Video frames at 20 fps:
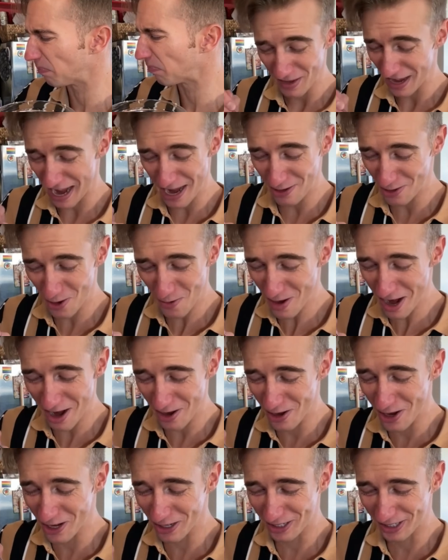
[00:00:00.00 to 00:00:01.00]
I don't
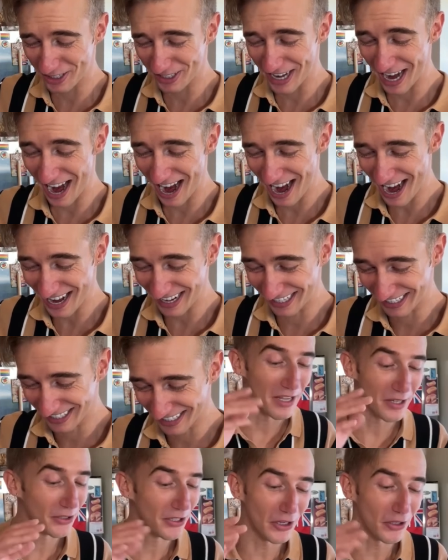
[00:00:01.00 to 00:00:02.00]

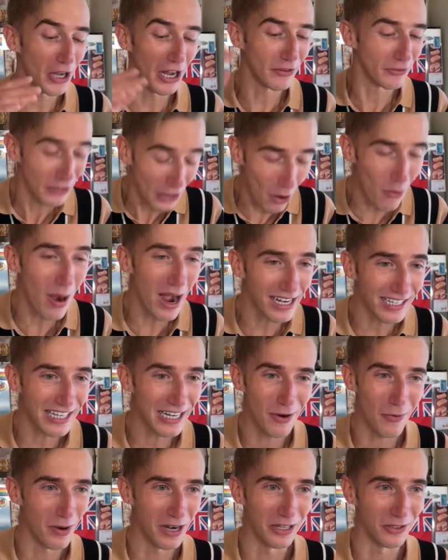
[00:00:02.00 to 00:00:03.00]
understand. This dish has no
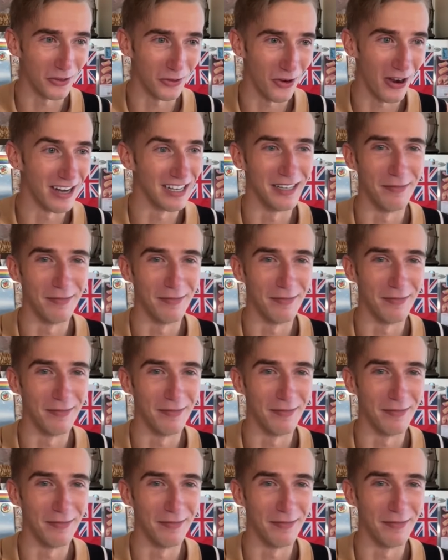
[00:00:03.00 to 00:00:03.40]
idea what it's trying to